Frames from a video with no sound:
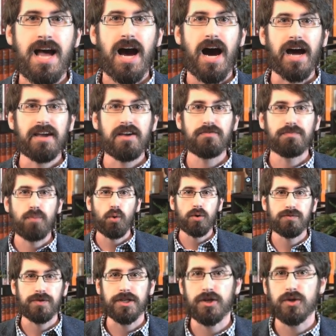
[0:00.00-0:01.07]
I have
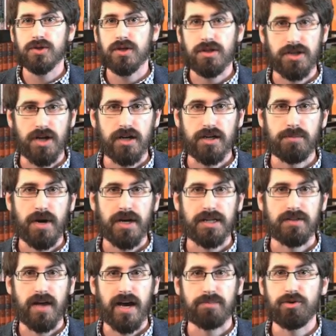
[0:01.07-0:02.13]
more videos on the Nag
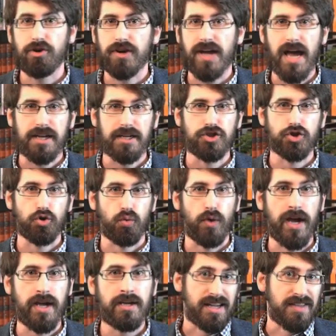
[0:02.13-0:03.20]
Hammadi library headed your
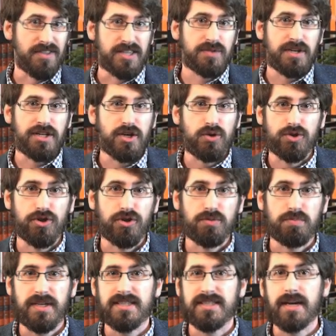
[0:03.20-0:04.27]
way, and this video
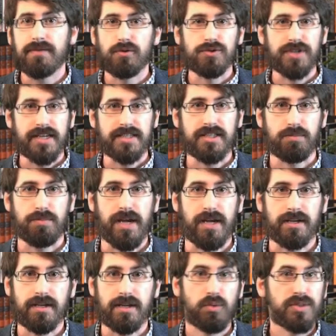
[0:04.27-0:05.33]
took me several days to
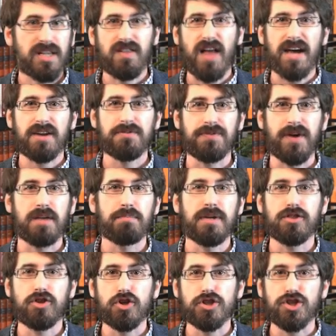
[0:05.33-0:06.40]
make. It was a lot of fun,
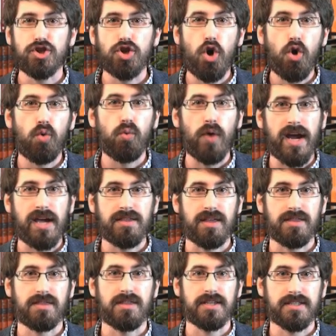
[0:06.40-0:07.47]
but there's no way
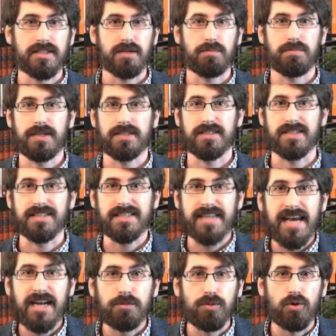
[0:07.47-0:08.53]
that this can be
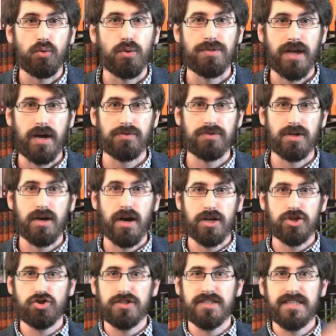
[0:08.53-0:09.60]
sustainable without the
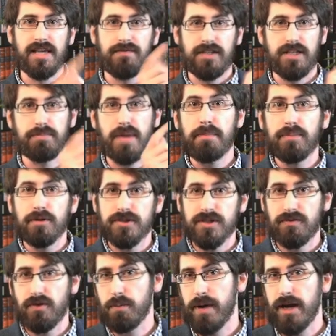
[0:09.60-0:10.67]
170 members
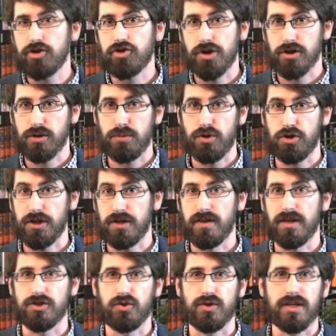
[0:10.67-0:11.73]
of our Patreon community
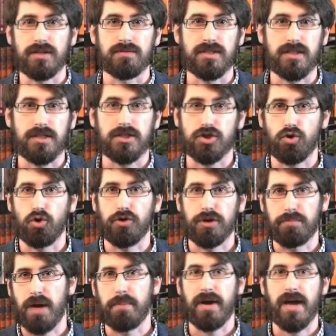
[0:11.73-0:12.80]
that you can see
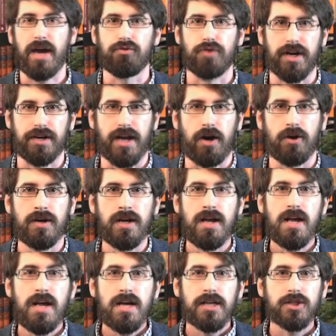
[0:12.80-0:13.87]
scrolling by my head right now.
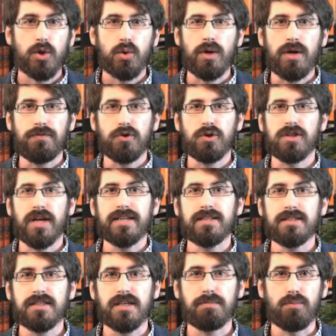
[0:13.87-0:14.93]
So if you'd like
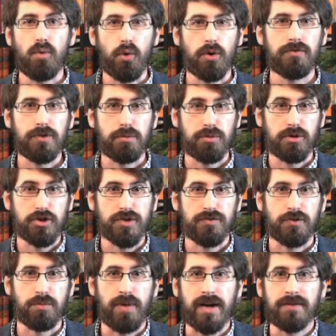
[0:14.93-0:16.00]
to see more from Religion
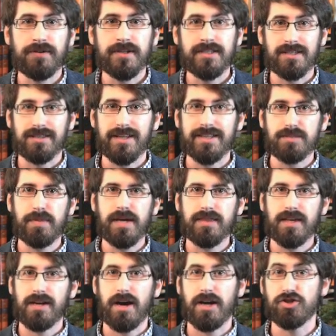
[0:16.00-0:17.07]
for Breakfast, let's make
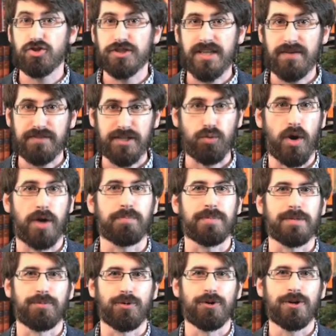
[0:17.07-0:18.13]
that 171
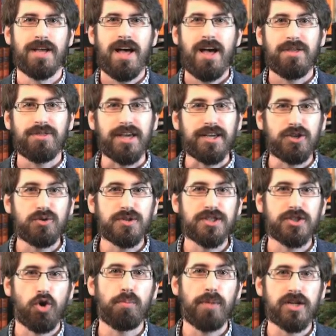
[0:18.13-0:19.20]
people. Thank you
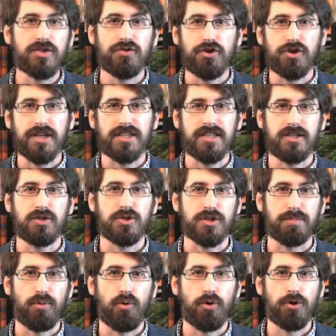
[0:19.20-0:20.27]
so much for your continued
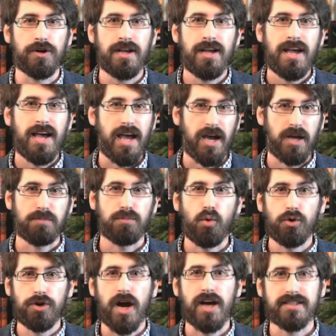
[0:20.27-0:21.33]
support and
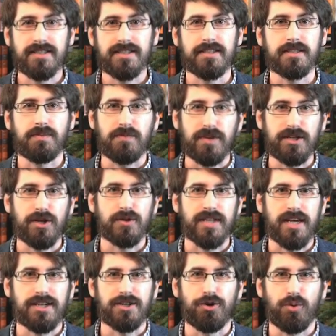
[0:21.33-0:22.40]
more Gnosticism videos
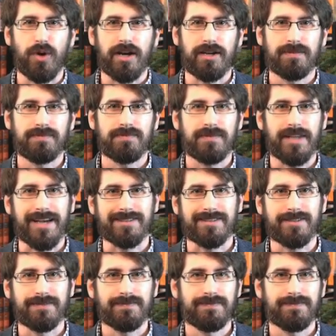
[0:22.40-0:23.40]
headed your way. Thanks.